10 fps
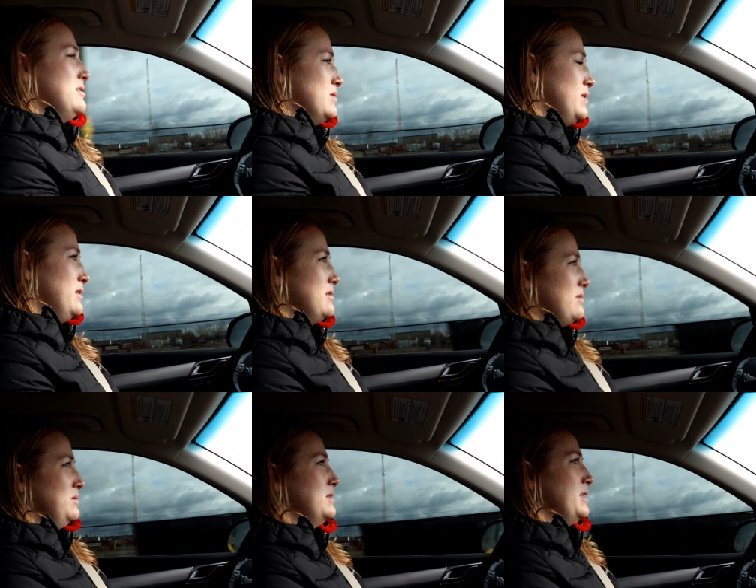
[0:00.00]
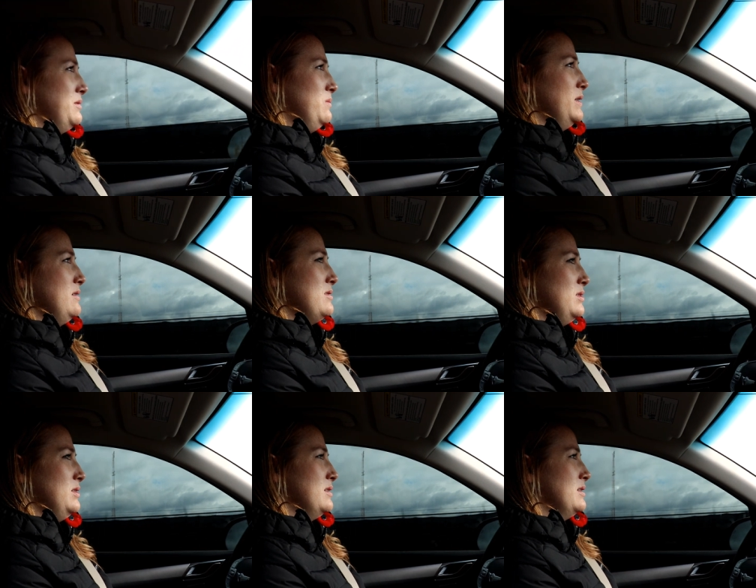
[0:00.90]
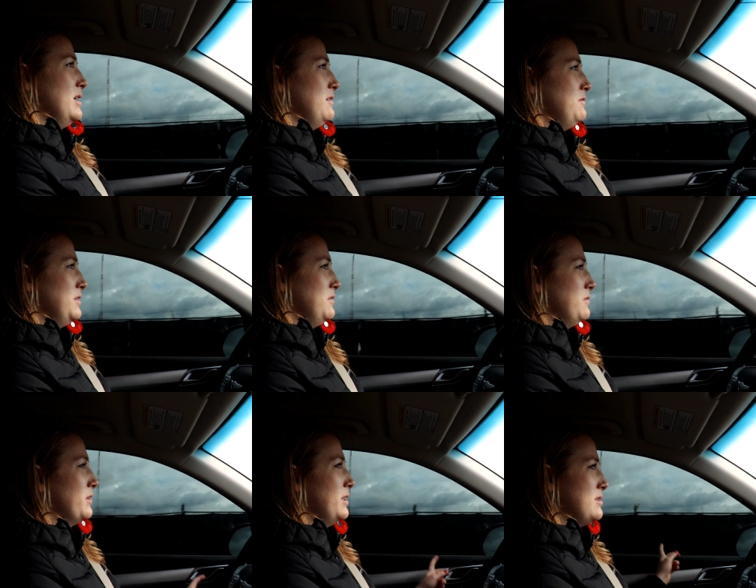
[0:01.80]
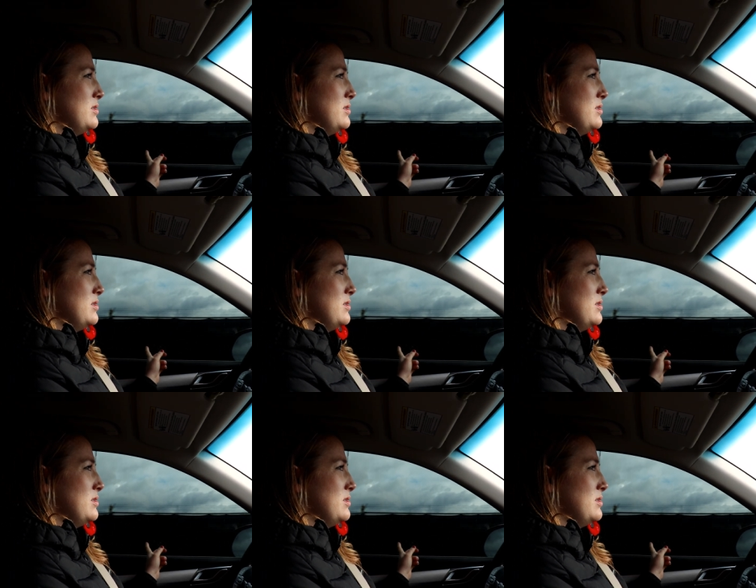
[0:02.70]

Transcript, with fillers: So I'll slow down a bit so you can get a feel for it.